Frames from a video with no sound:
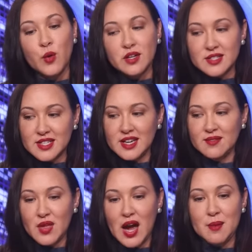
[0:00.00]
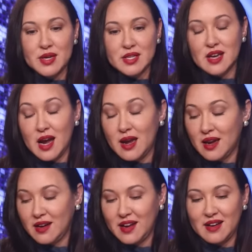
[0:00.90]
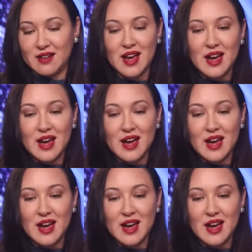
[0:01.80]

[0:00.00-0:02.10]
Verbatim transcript: we'll see. I'm excited.